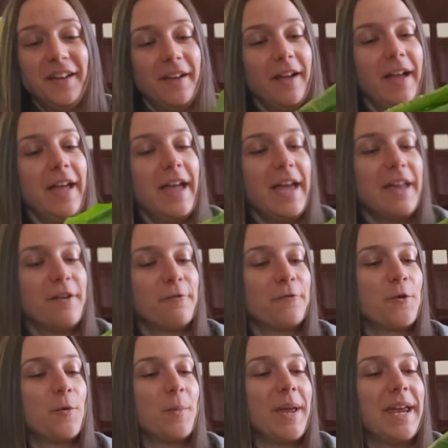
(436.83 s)
a head of
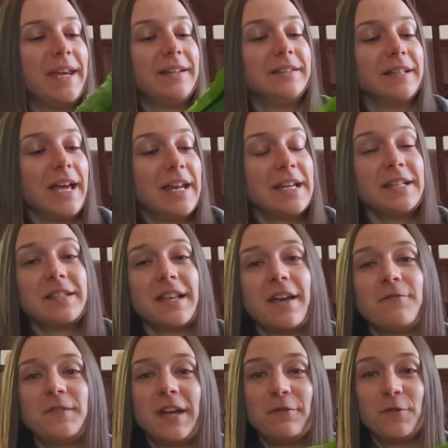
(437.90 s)
romaine lettuce.
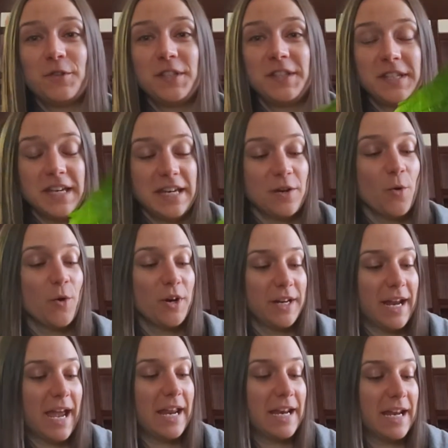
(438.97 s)
I've never seen
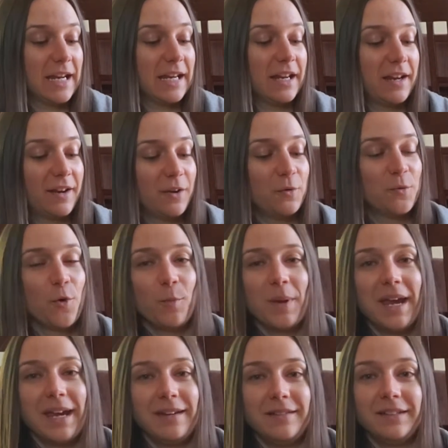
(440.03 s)
organic
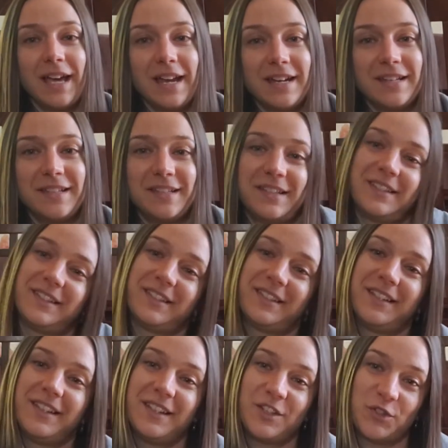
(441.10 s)
romaine lettuce,
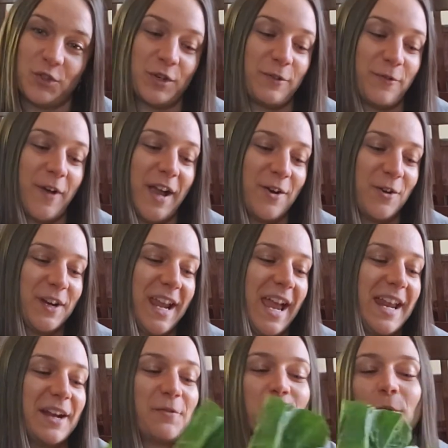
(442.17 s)
certified
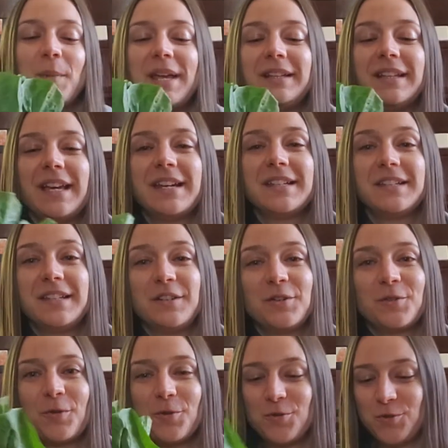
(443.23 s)
organic romaine lettuce in a
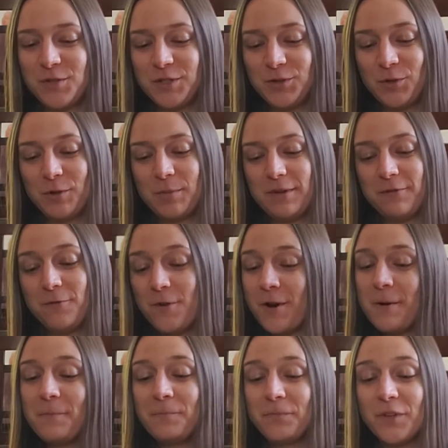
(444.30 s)
grocery store
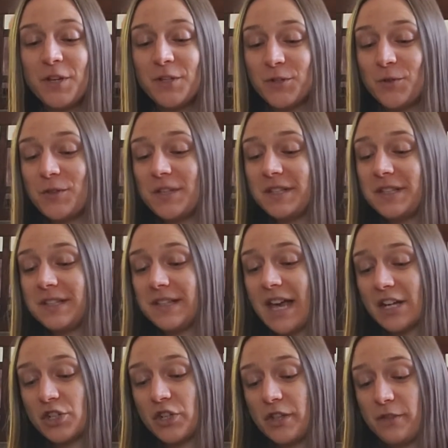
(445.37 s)
before. So this is
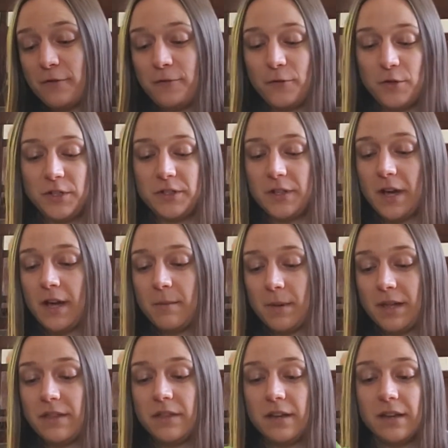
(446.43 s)
actually the first time
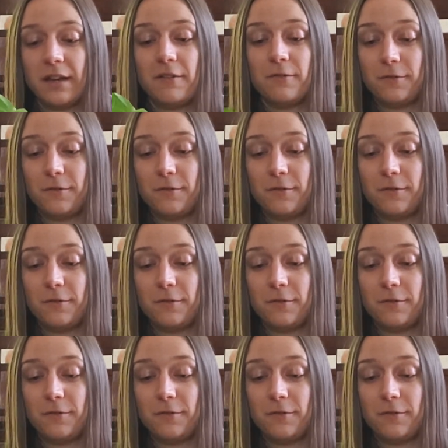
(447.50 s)
I think